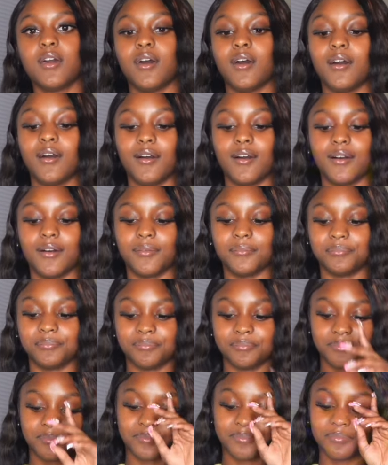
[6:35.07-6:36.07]

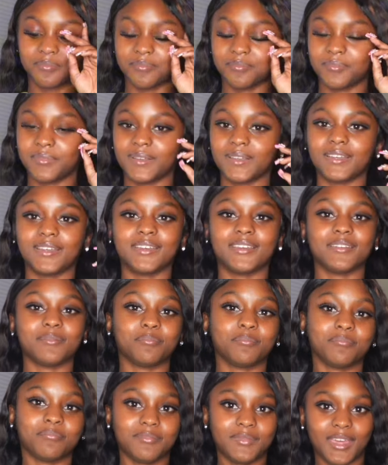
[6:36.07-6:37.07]
But
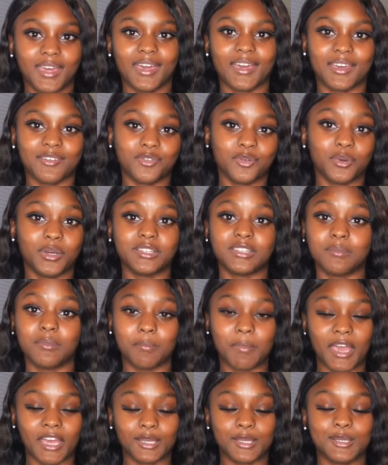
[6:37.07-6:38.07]
yeah, if you want it to be
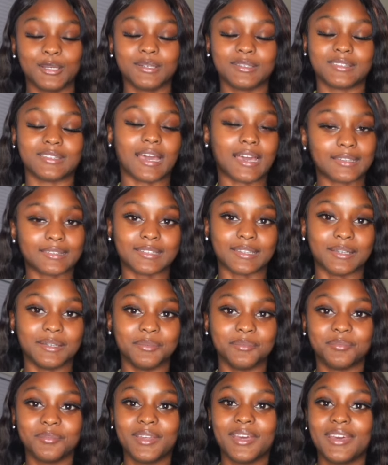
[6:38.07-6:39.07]
baggier, size
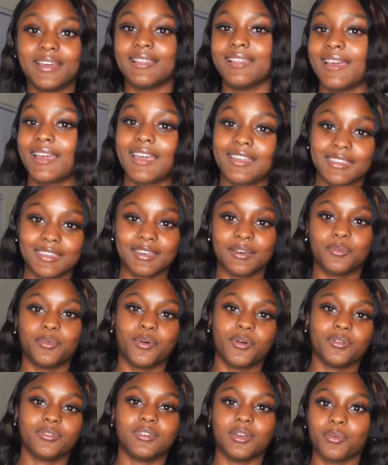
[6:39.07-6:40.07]
up. Look at the,
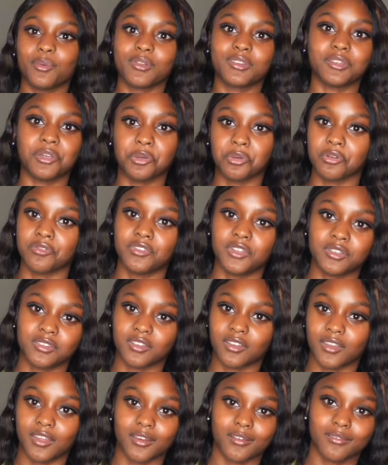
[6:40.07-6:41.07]
well, there was no reviews
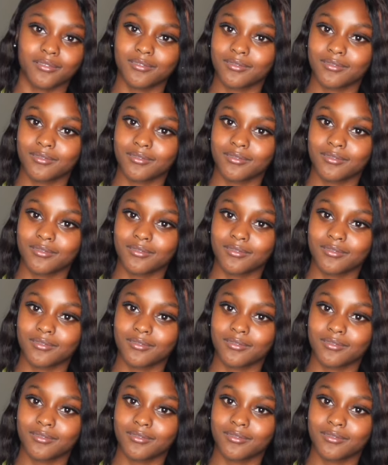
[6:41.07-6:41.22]
on there.